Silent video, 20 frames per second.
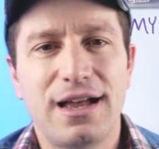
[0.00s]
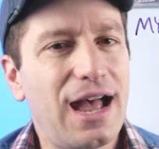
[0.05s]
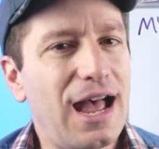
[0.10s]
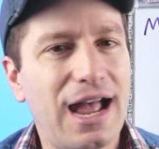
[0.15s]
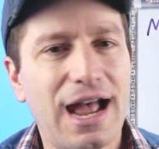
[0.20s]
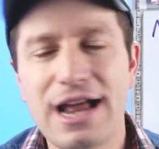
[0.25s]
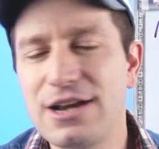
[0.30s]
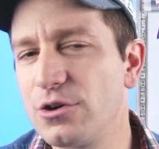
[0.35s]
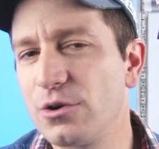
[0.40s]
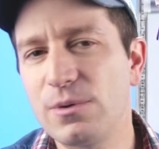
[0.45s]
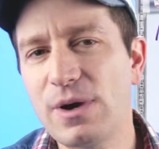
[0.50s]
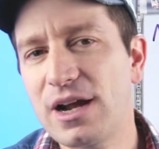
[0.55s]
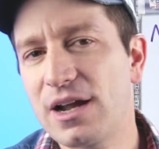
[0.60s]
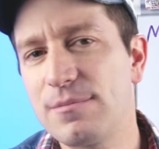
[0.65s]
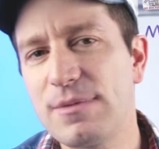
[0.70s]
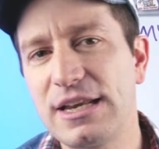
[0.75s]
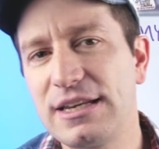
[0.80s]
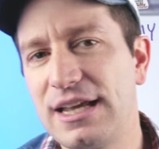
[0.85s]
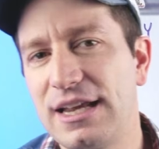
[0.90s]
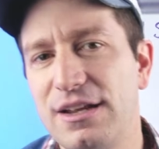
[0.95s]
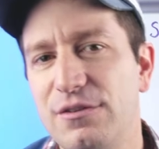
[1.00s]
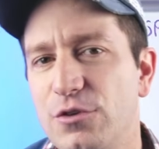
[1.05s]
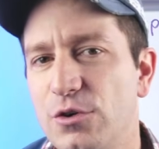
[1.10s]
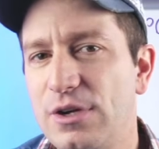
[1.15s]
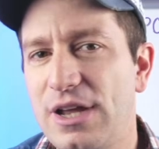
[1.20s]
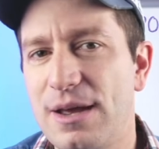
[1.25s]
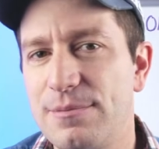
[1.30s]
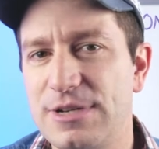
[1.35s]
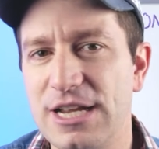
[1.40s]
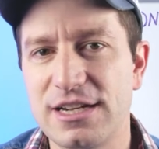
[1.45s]
I don't recommend getting
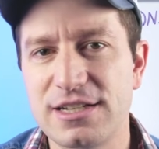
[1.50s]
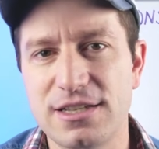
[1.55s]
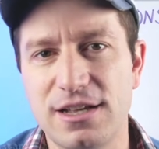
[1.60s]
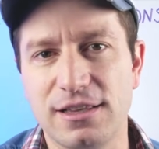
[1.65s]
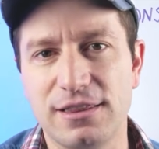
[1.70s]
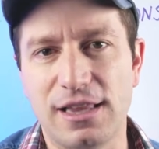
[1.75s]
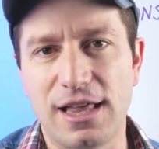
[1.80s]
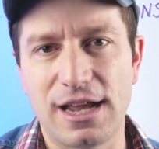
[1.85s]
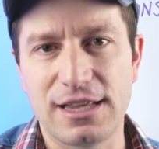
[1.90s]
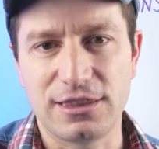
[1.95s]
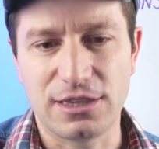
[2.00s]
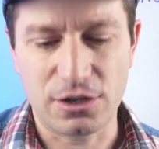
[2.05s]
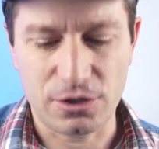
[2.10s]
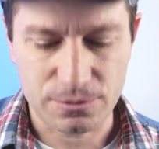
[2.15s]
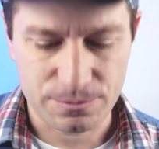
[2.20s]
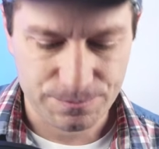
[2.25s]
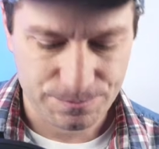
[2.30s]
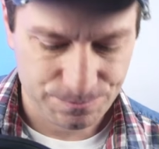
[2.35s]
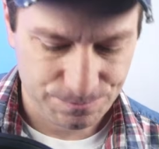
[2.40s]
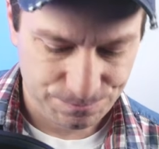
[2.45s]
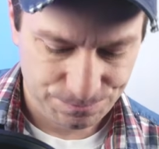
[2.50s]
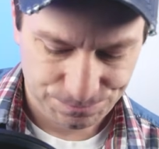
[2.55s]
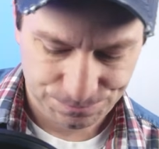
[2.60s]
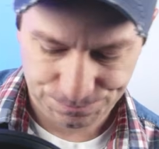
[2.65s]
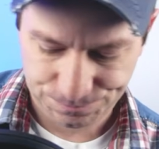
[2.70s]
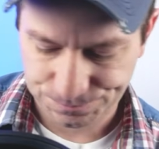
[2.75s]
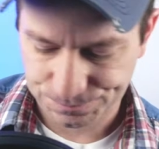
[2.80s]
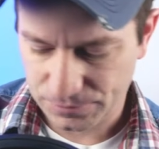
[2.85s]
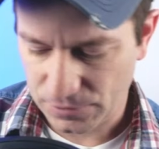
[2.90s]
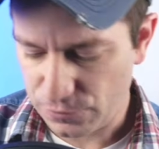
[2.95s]
vocab decks online though,
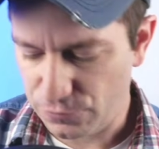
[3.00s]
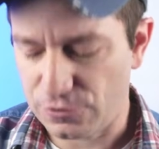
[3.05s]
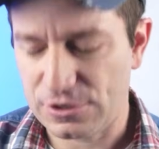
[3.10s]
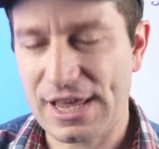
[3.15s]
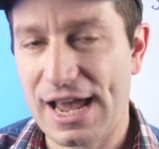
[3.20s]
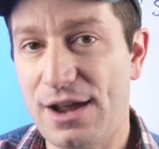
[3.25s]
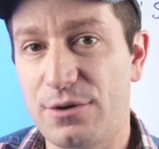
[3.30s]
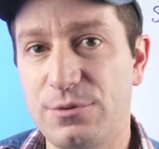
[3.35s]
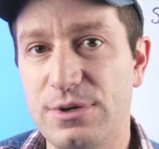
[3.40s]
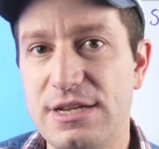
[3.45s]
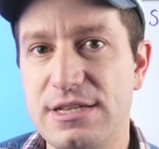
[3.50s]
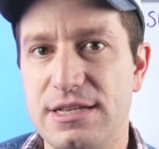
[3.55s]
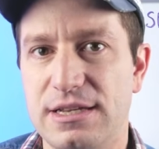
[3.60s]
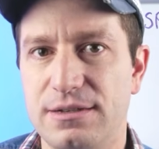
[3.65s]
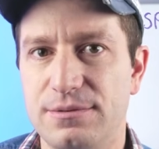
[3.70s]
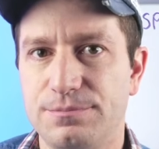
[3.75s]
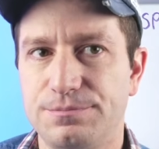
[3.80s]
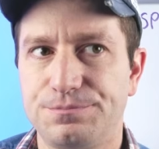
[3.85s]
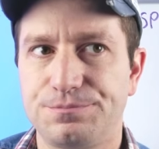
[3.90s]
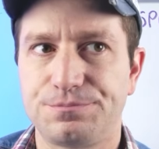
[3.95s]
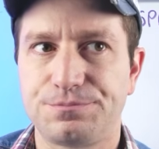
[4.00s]
for that reason.